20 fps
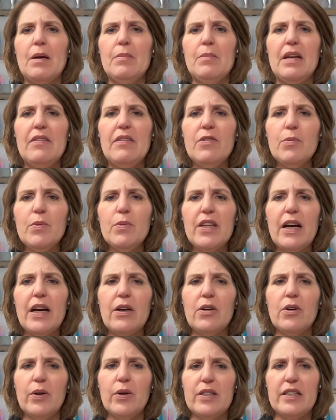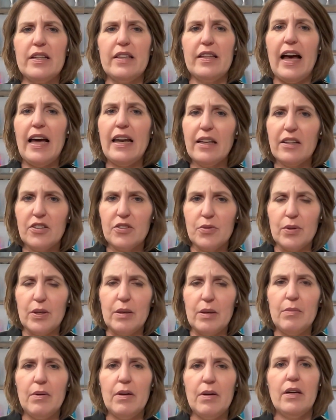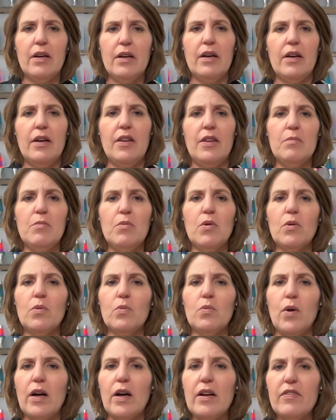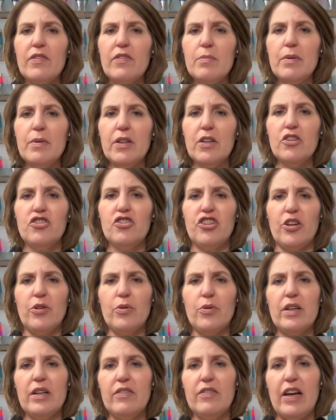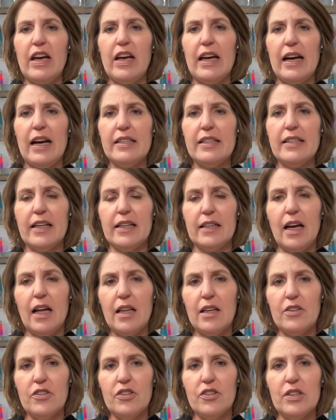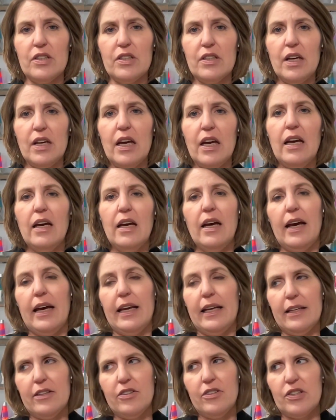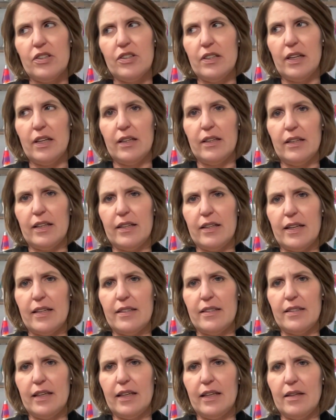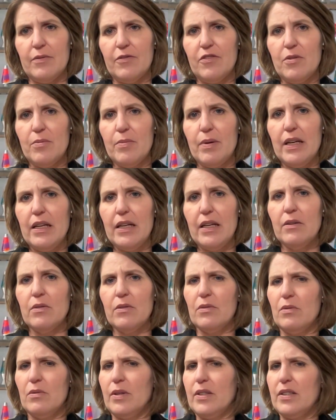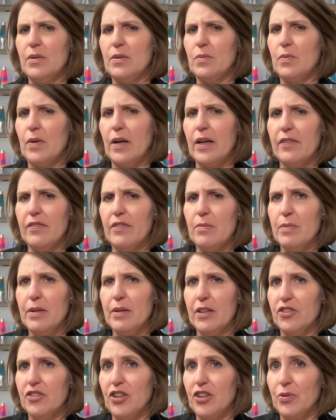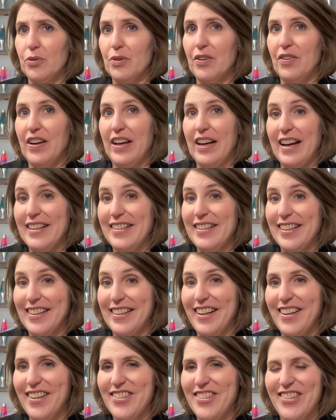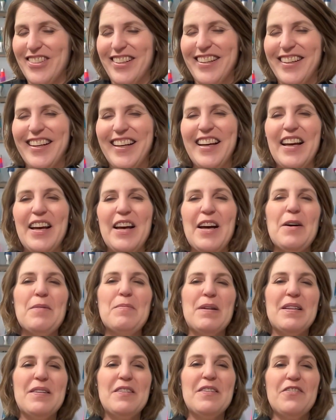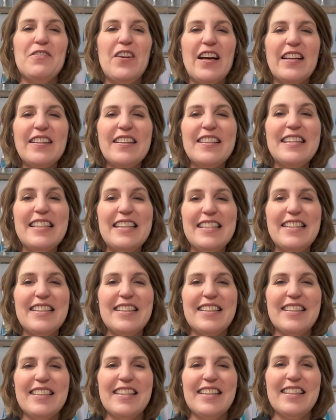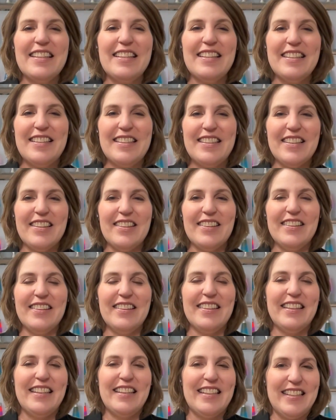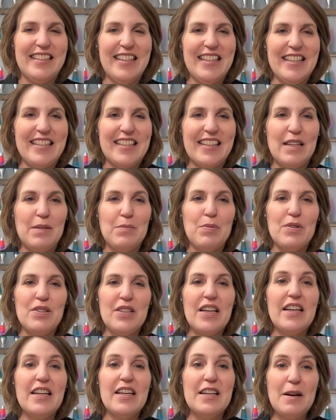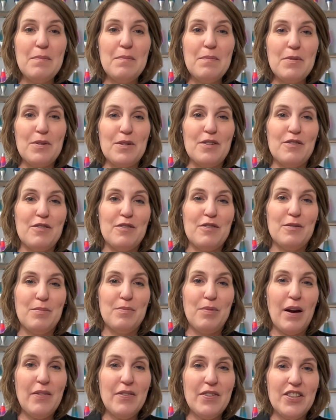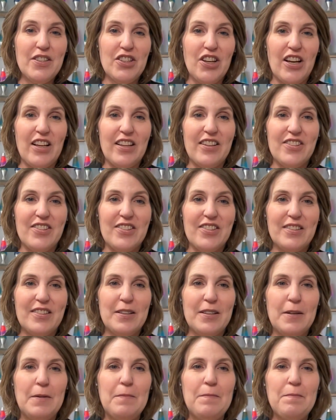But even without going to that extreme, the more run-of-the-mill generative AI technologies, and let's just let that sink in for a minute. What's a run-of-the-mill generative AI technology? But the fact that these still exist can present a number of privacy challenges.